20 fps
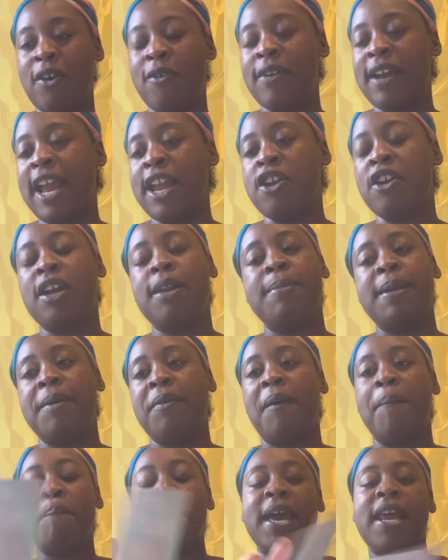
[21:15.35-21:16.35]
Okay, you're going to be able
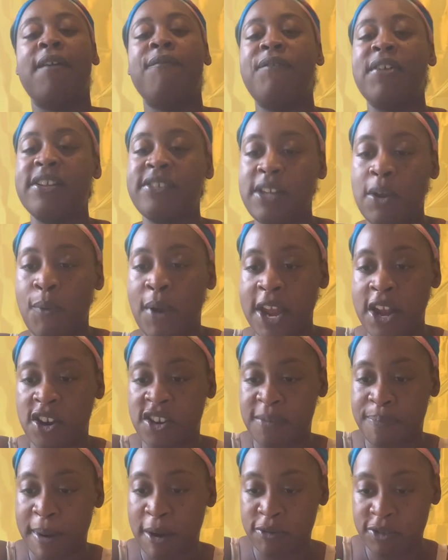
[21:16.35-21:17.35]
to manifest the way you're
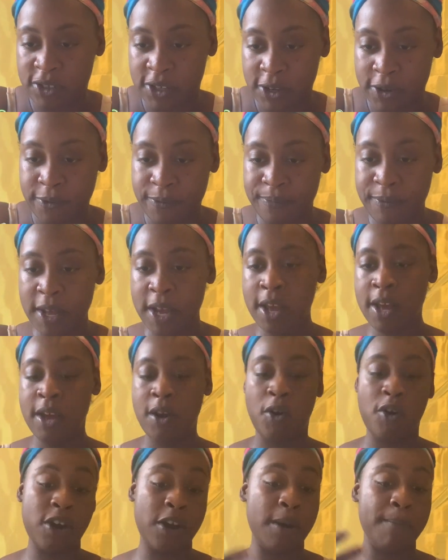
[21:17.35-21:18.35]
supposed to
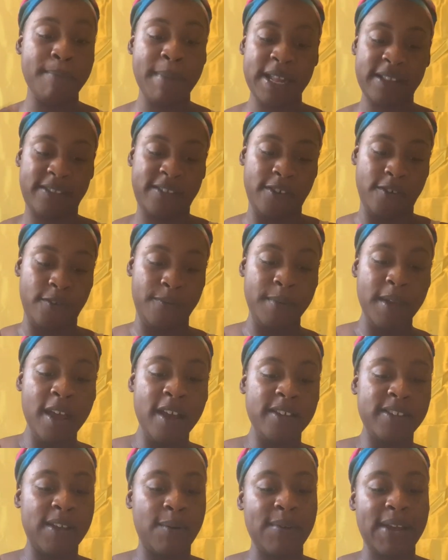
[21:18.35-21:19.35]
or you're meant to.
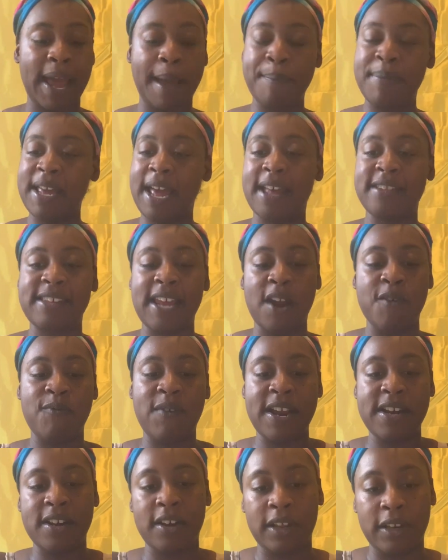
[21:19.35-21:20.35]
So we got Beyonce,
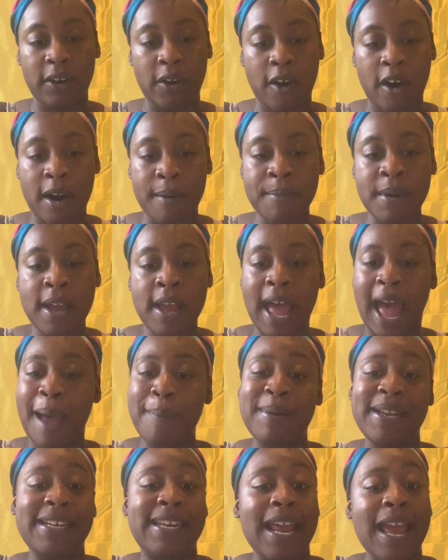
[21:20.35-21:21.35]
ring the alarm. I'd
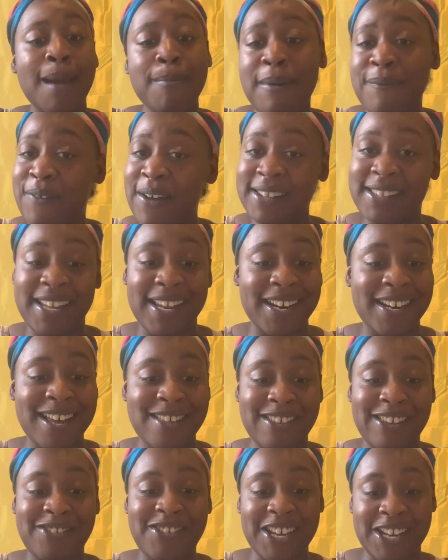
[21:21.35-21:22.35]
be damned if I see
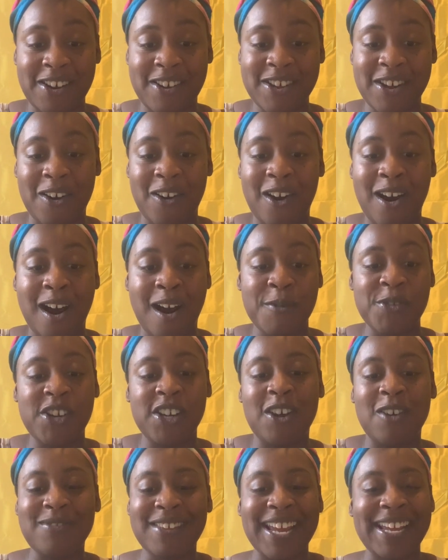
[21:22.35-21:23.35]
another chick on your arm. She
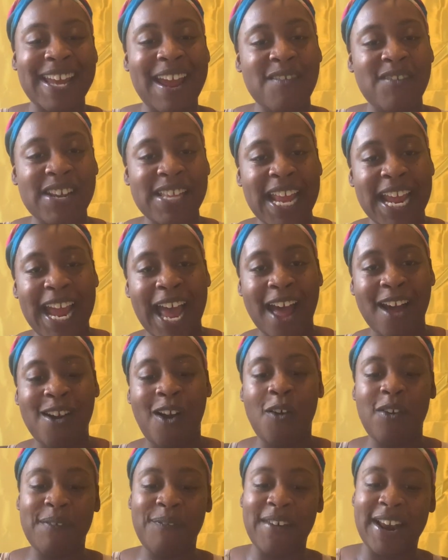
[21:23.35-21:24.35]
going to take everything I
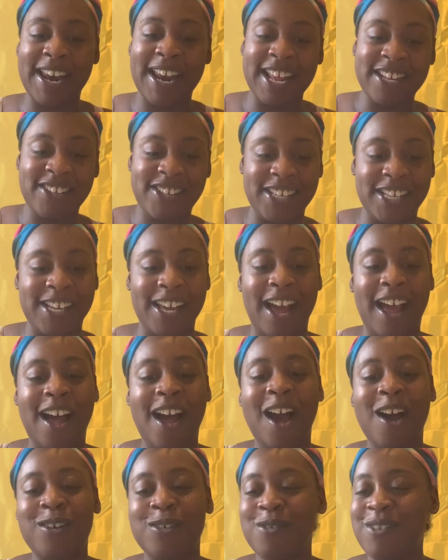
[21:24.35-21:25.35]
own if I let you
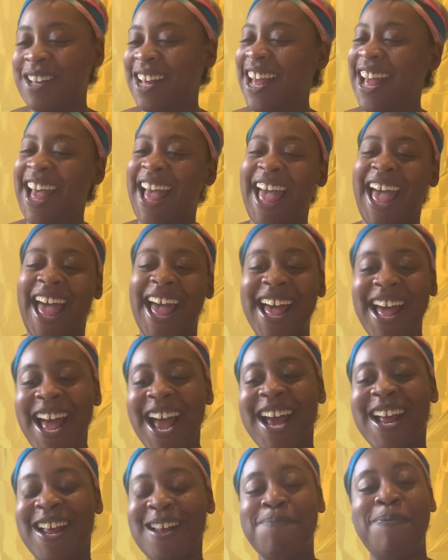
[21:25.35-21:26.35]
go.
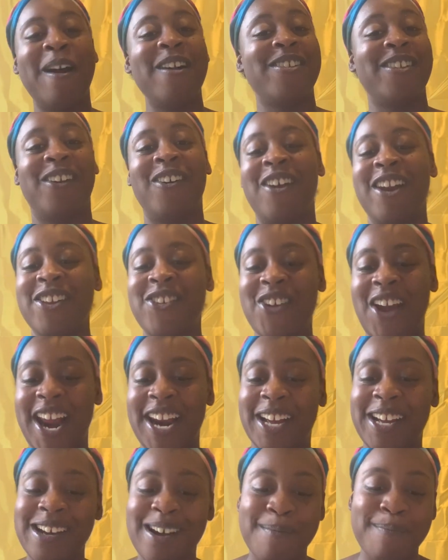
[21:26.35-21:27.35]
This person's going to try
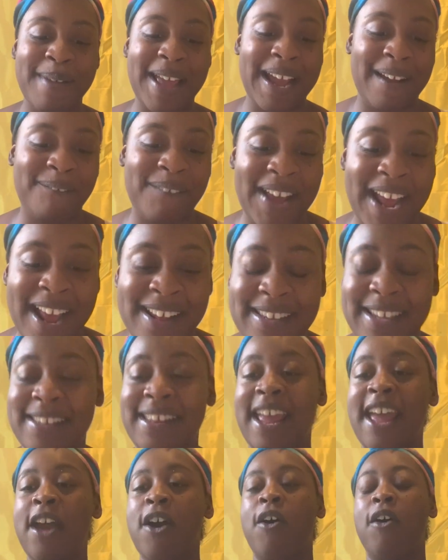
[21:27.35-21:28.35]
to come back fast as
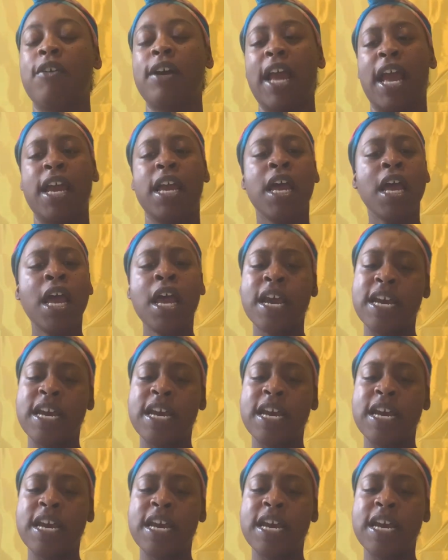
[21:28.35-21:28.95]
hell, okay?